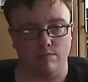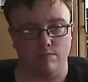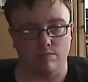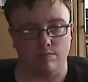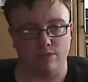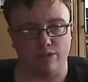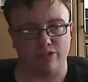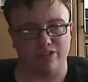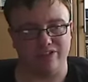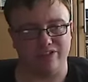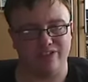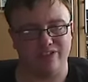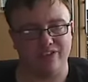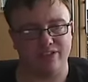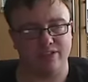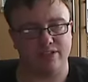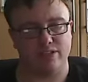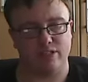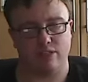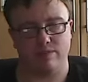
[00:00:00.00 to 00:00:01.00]
Because I
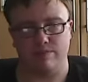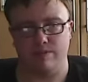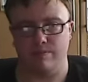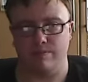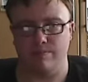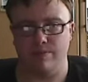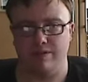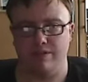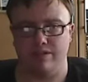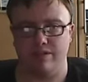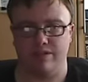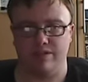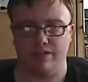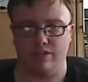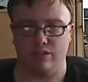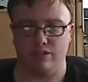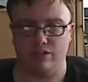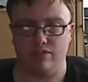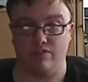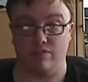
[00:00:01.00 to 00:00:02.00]
think that's going to be a better thing,
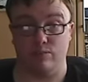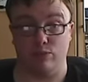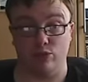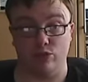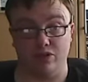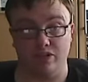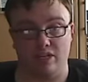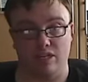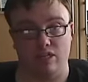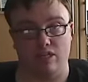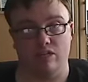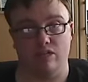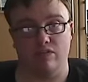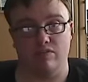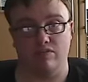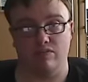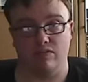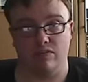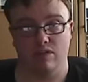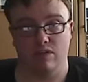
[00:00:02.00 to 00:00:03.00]
because if I'm doing it
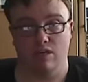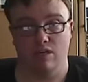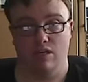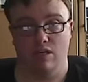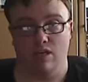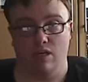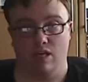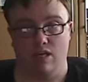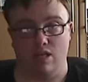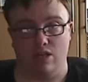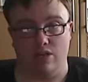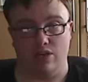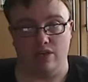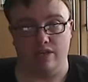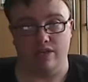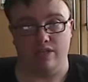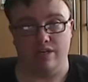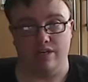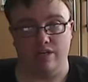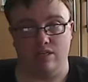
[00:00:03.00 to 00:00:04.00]
live,
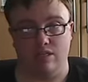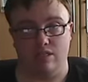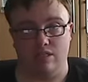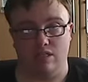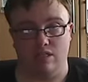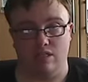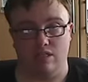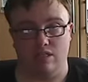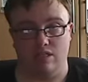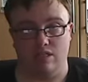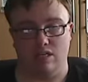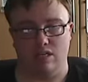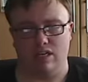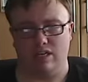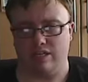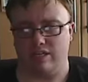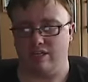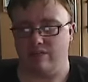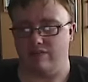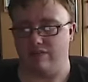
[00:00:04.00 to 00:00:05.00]
then I
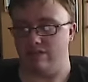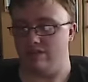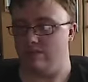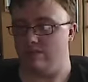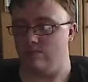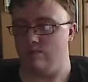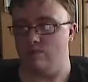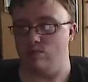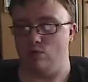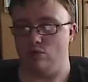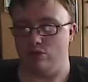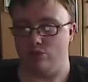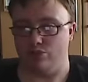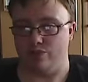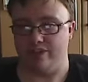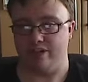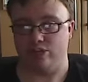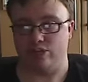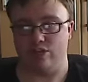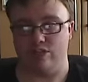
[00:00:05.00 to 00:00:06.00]
can have a little bit more
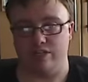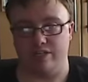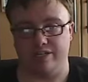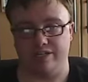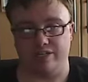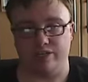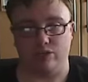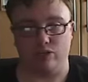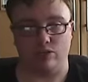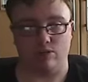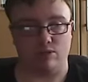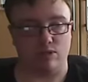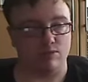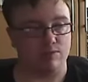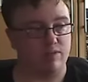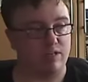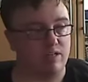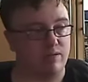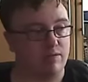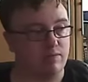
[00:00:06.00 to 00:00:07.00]
interaction, and it's just not going to
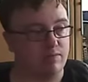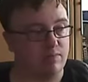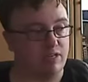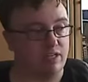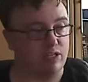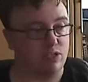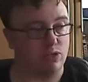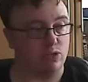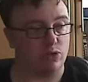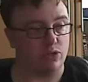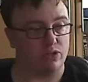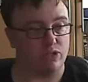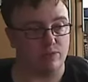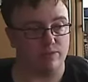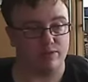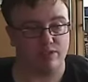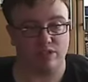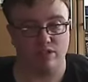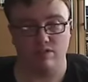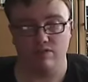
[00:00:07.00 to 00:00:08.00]
be me talking to
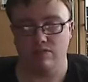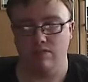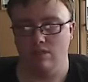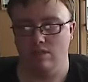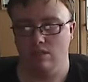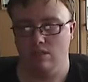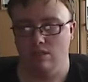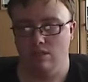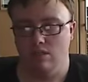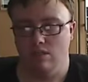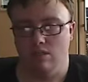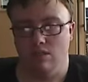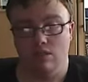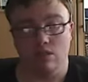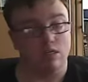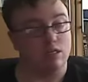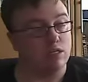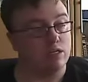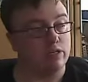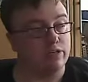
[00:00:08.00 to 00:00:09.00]
myself.
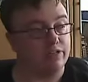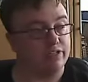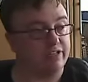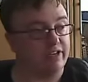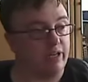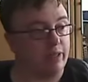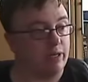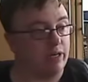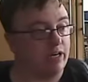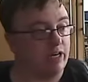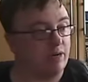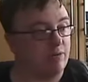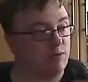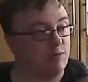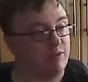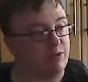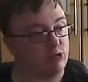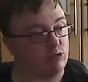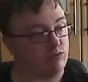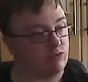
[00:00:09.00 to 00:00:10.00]
Saying that, I am
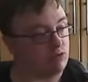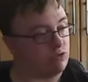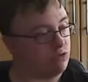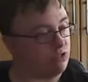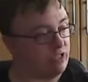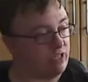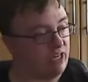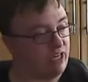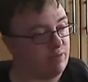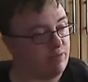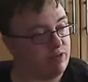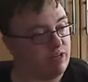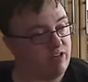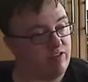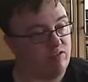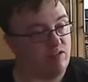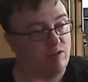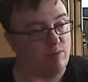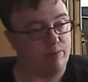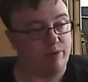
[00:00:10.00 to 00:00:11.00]
about to record a game in
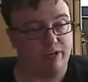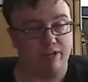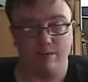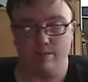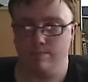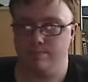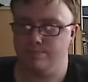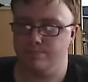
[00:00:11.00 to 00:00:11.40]
AVP.